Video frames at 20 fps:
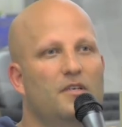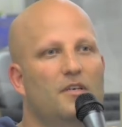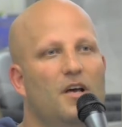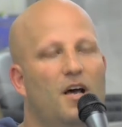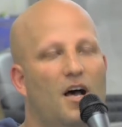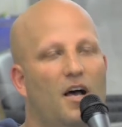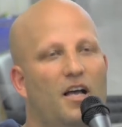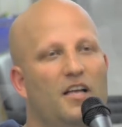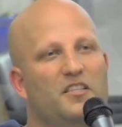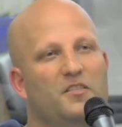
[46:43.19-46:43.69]

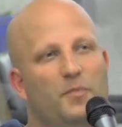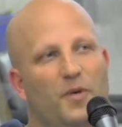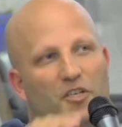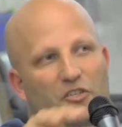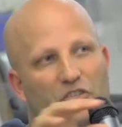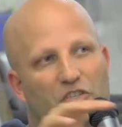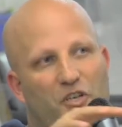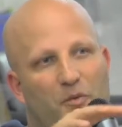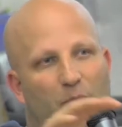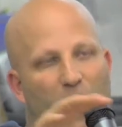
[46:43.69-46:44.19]
uh,
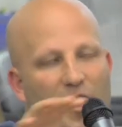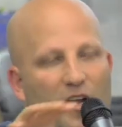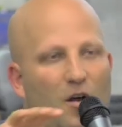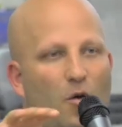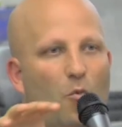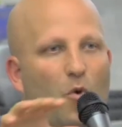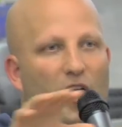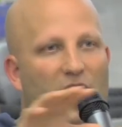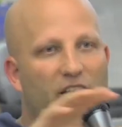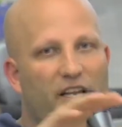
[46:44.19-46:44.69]
especially depending
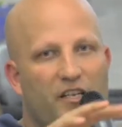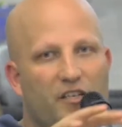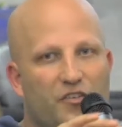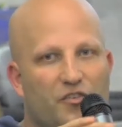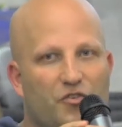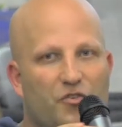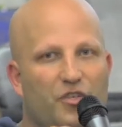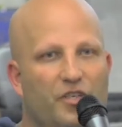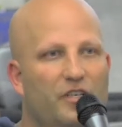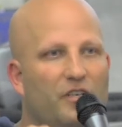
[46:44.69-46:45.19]
on what
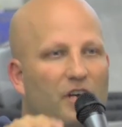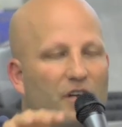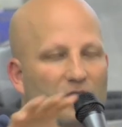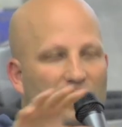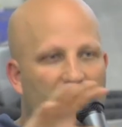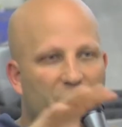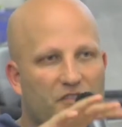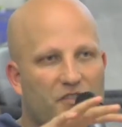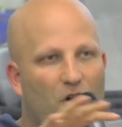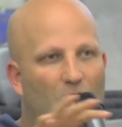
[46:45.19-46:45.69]
industry of
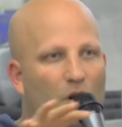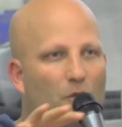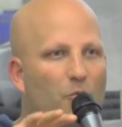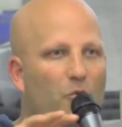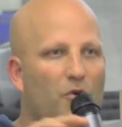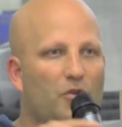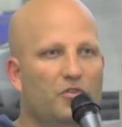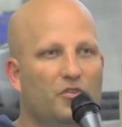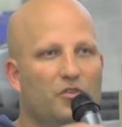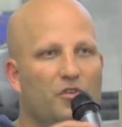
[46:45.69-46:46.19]
the startup
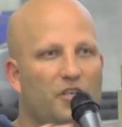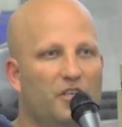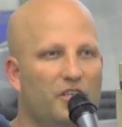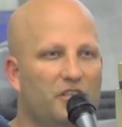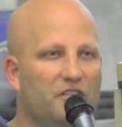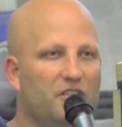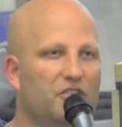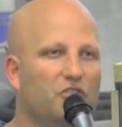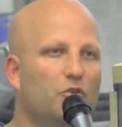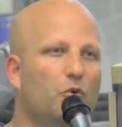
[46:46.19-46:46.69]
world you're
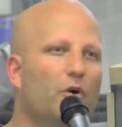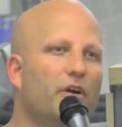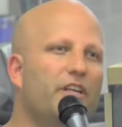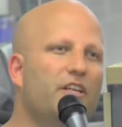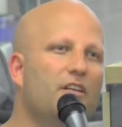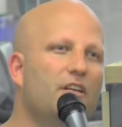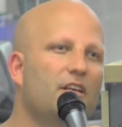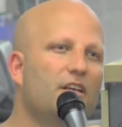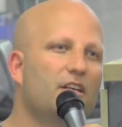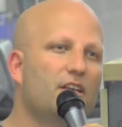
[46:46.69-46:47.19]
looking to
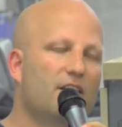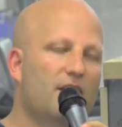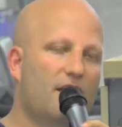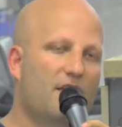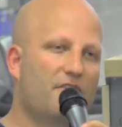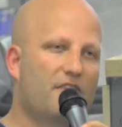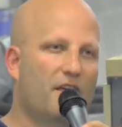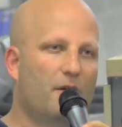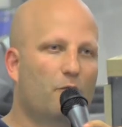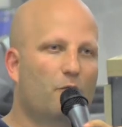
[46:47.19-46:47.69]
join,
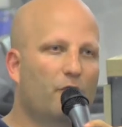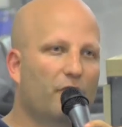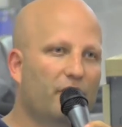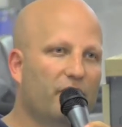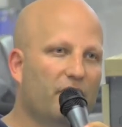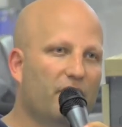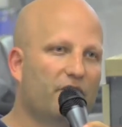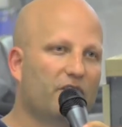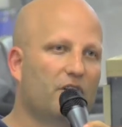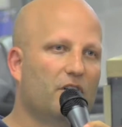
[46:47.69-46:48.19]
and then
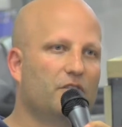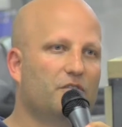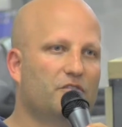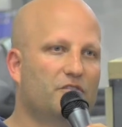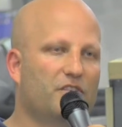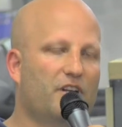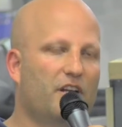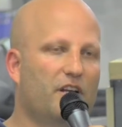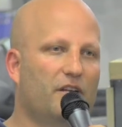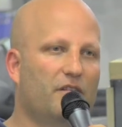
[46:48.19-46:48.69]
really have an
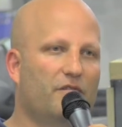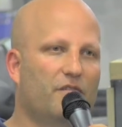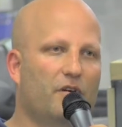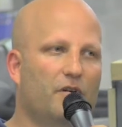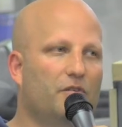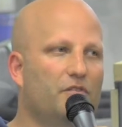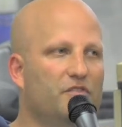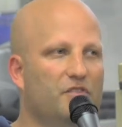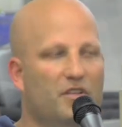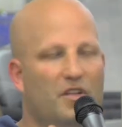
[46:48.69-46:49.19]
understanding of those.